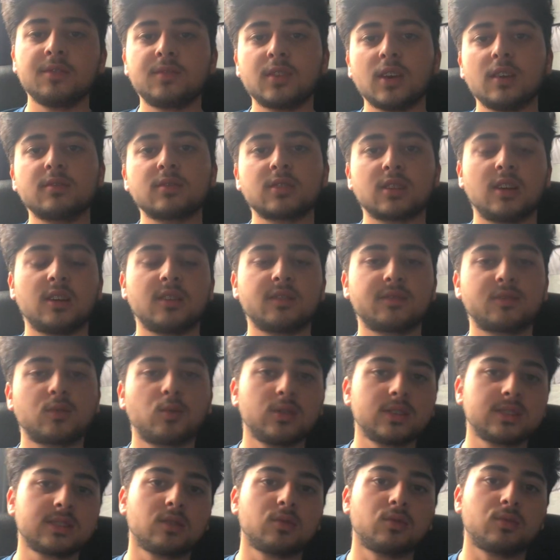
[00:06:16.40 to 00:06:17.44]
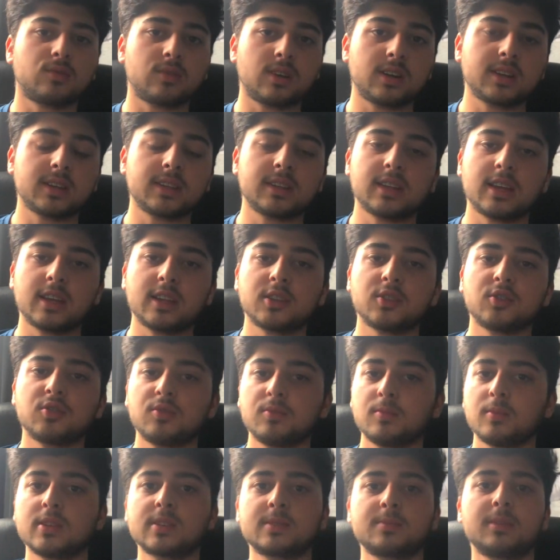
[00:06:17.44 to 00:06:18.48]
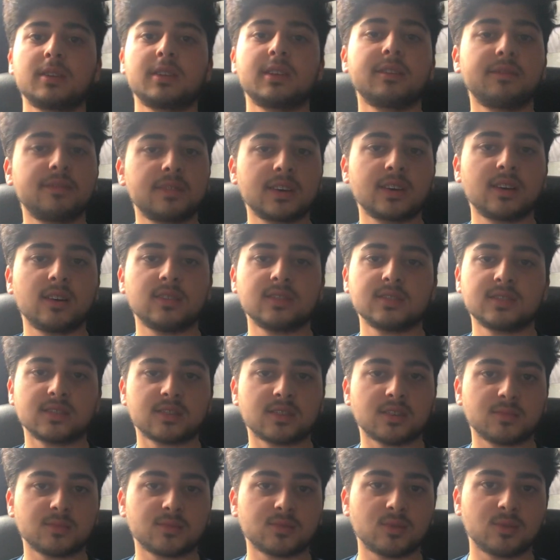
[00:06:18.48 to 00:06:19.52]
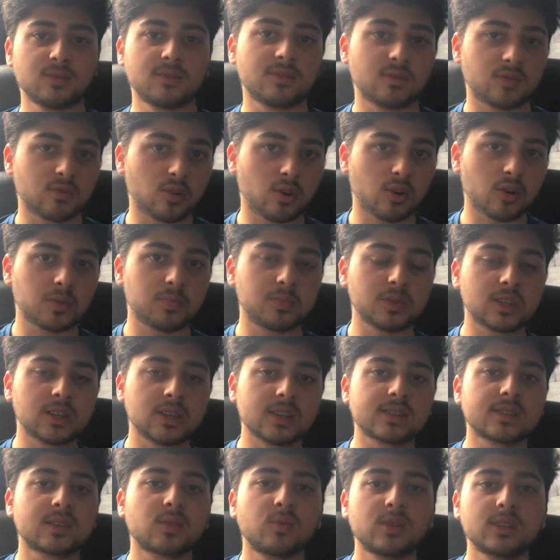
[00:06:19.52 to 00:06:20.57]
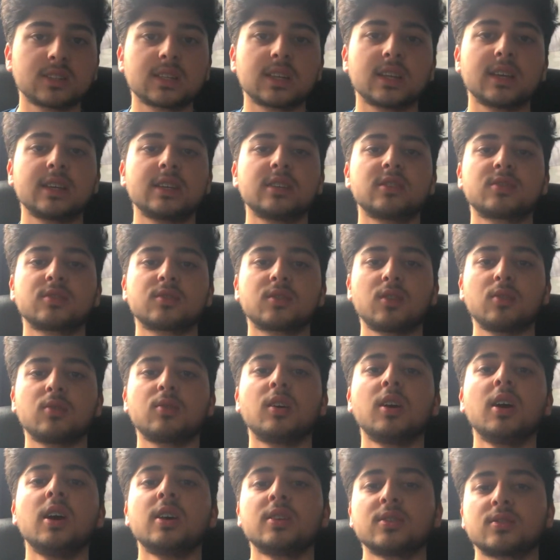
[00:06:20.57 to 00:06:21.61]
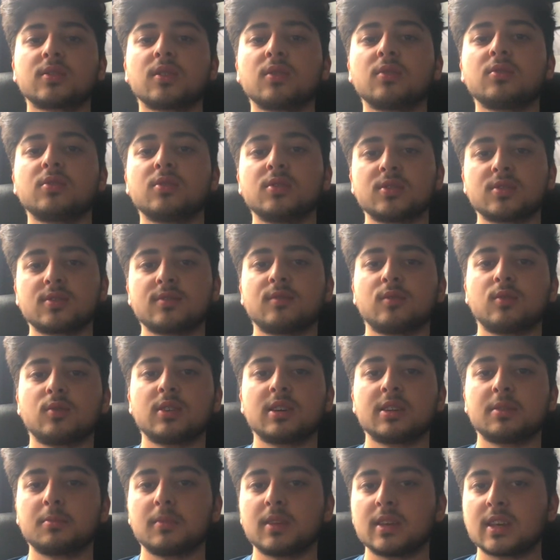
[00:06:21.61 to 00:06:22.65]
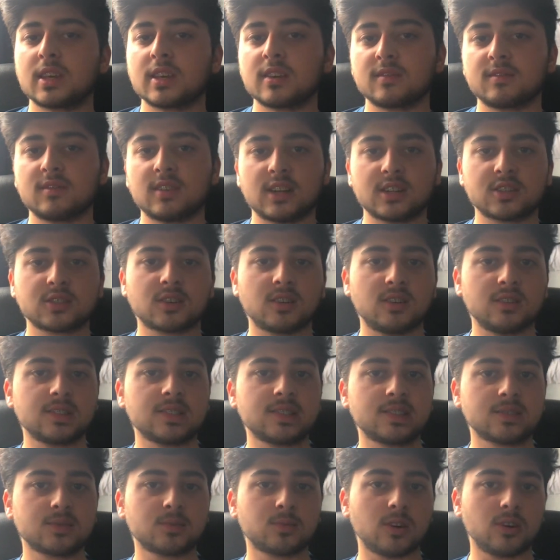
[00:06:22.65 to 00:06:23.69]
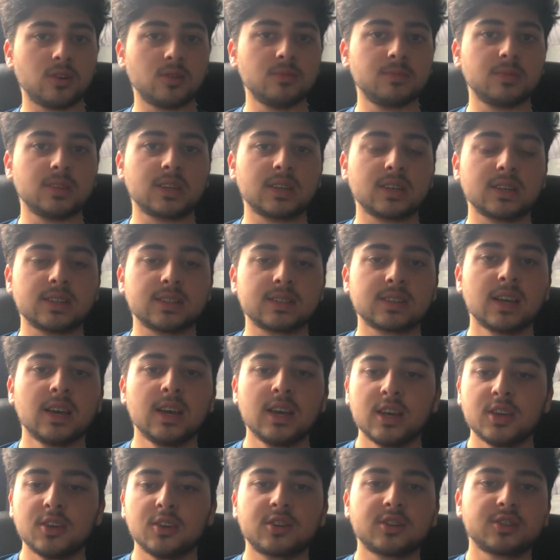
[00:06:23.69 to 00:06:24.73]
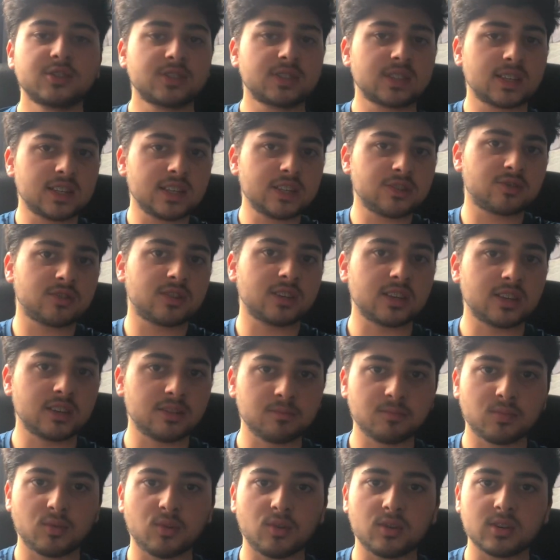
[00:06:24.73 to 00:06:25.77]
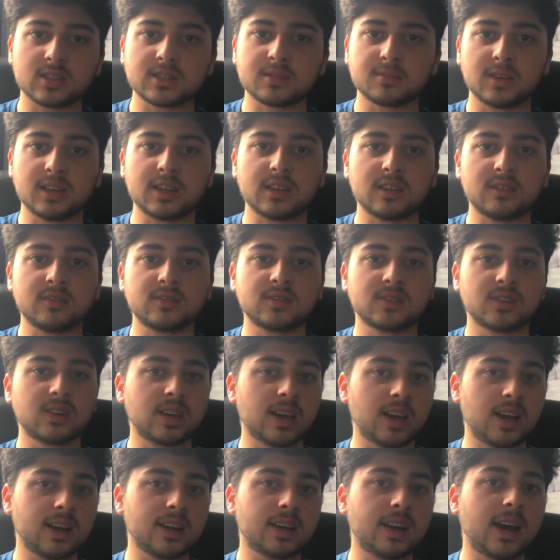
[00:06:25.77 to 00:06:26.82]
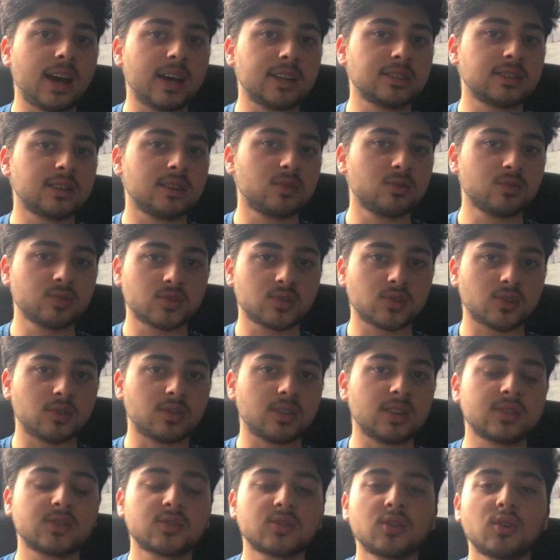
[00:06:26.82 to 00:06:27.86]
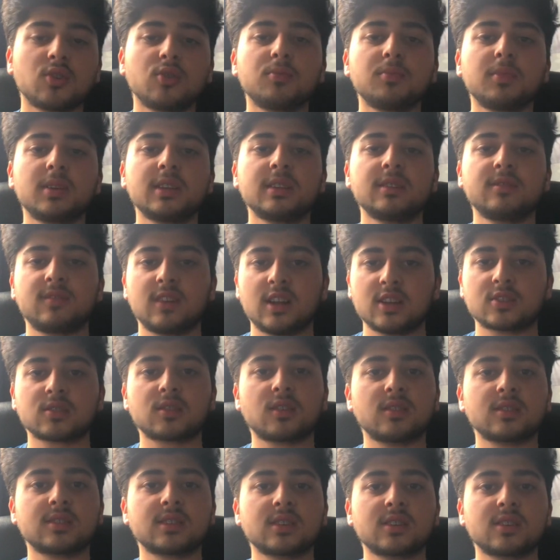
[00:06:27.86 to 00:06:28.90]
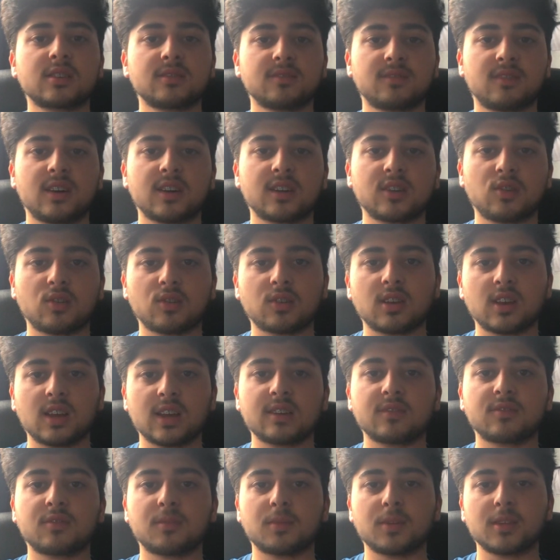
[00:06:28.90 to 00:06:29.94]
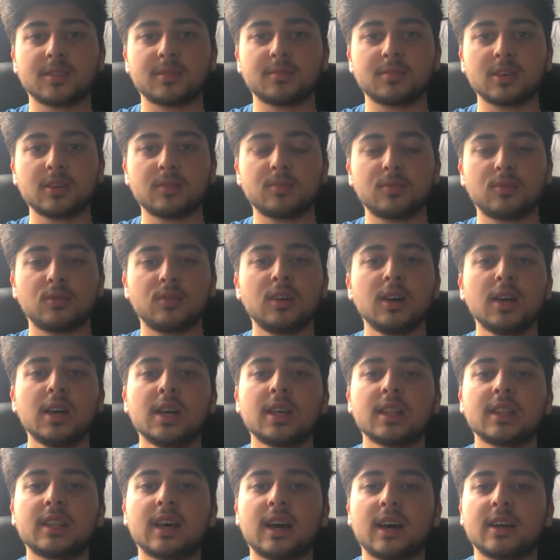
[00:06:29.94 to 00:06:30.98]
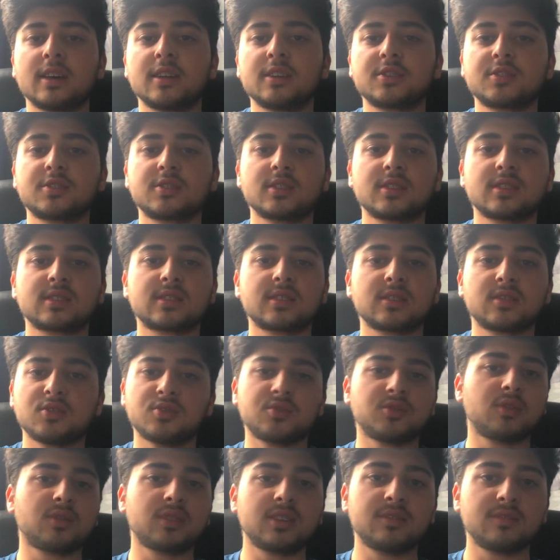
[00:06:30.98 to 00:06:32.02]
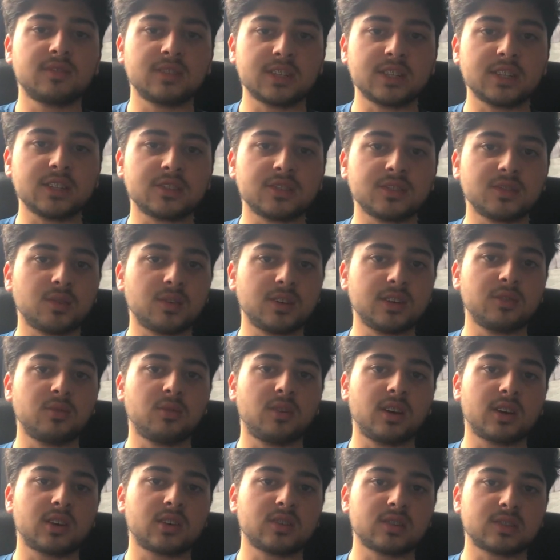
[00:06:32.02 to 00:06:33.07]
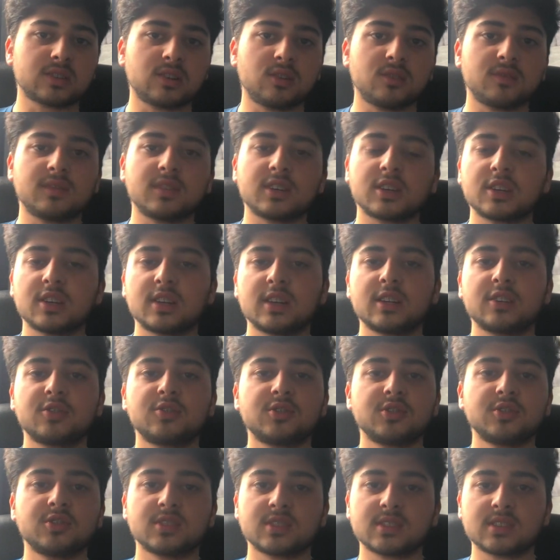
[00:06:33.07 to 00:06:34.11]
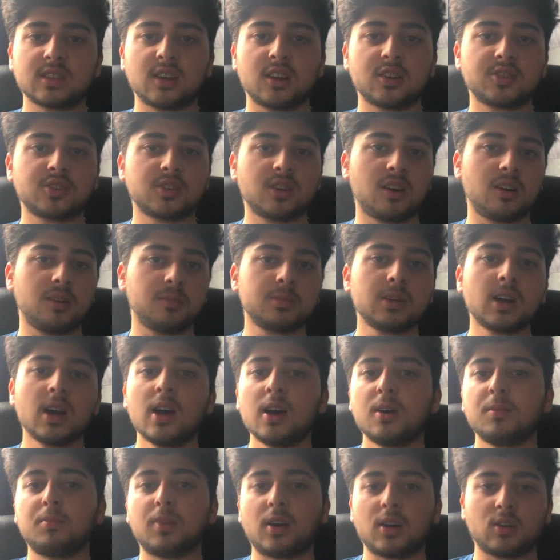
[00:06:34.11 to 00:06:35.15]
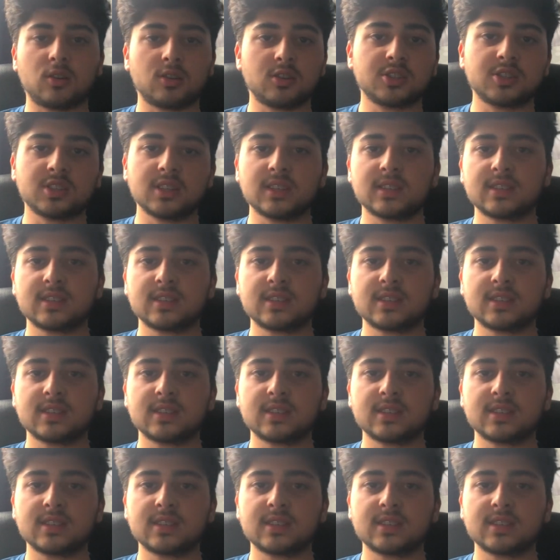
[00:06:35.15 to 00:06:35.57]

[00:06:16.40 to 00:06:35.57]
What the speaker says: If you haven't heard of Quizlet already, then you must be living under some sort of a rock, because Quizlet is so useful in making flashcards as well, because you can just literally import as many as you can, and also there's so many flashcards that you can find online from other people that it's just, you don't even need to do any work yourself. You can literally just search up biology